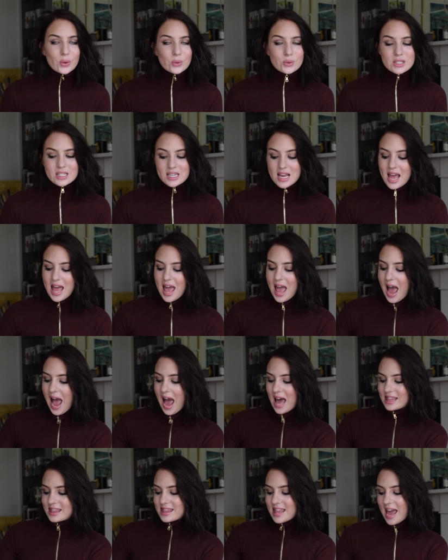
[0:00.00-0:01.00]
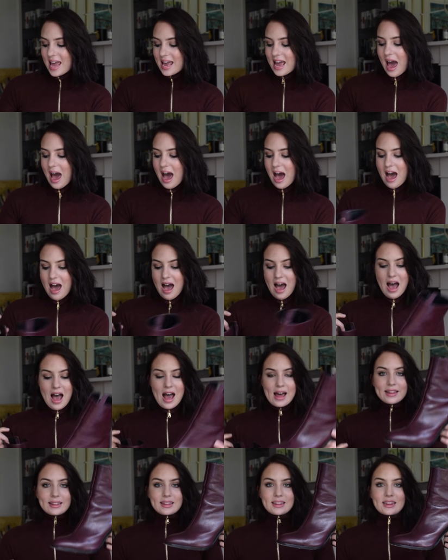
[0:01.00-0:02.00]
owned and they
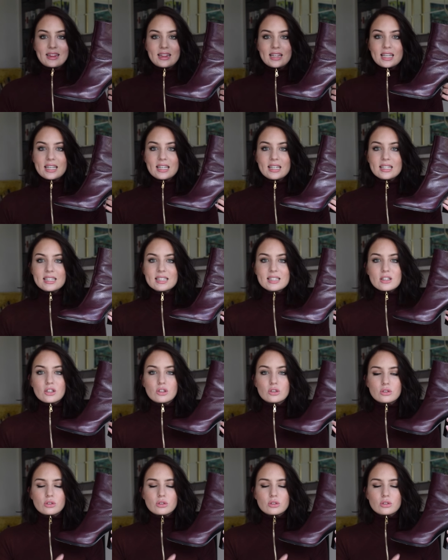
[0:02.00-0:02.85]
are these